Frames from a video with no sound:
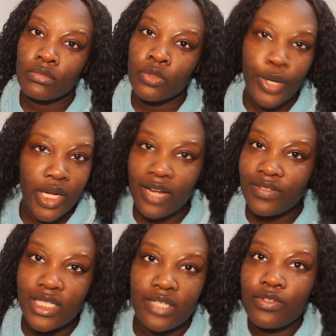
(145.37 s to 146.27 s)
we're gonna have
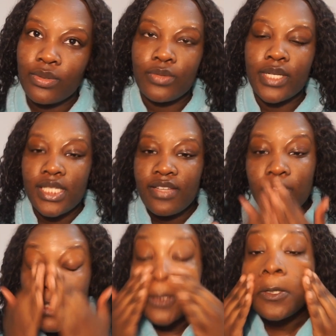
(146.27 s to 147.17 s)
to leave you in
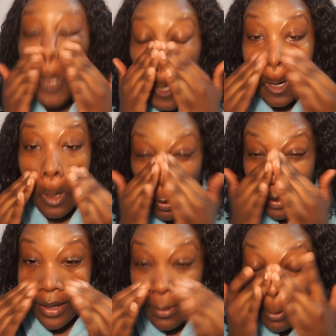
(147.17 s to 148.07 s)
2017.
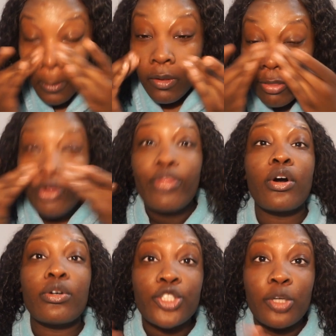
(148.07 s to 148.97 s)
Alright, throw the
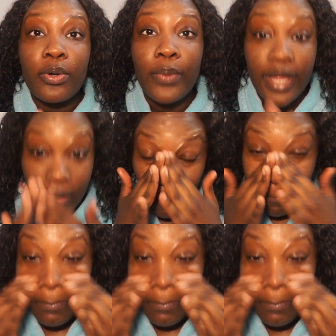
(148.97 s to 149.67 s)
whole shop away.